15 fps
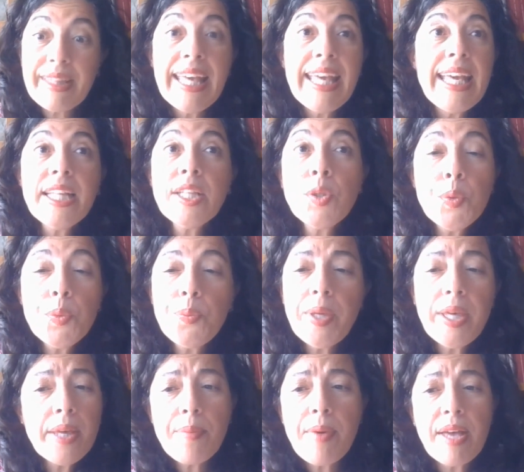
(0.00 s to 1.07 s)
It could be
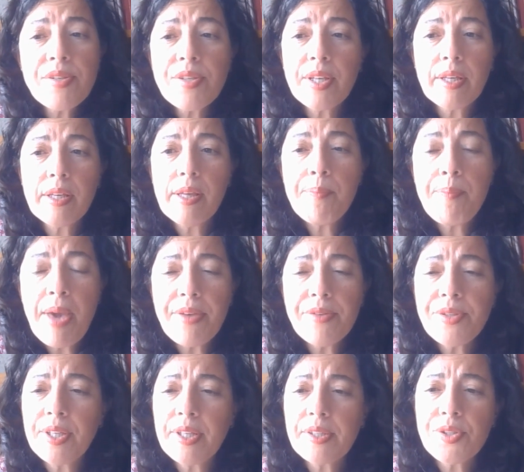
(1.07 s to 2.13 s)
a
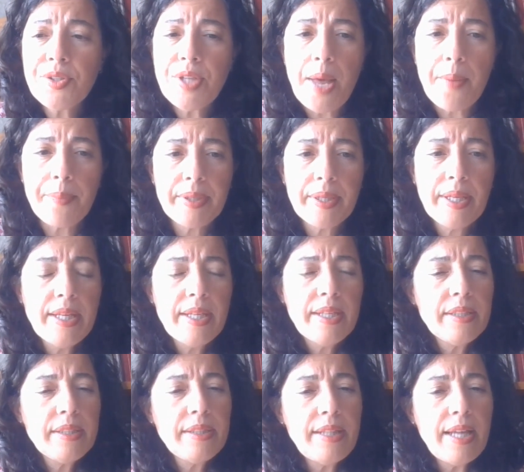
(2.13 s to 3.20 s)
basic step
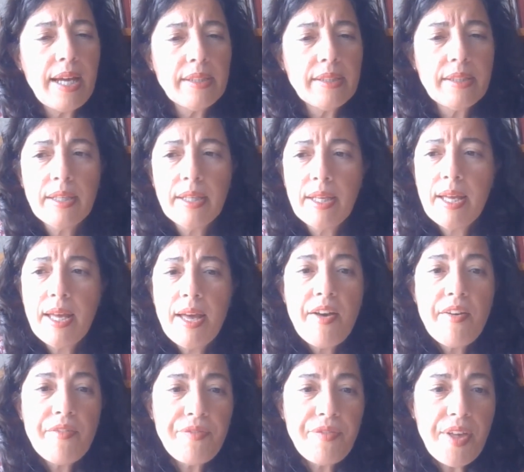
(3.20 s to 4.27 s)
that
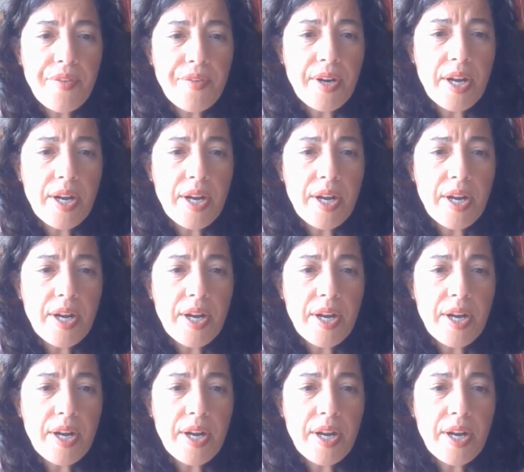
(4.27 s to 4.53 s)
federal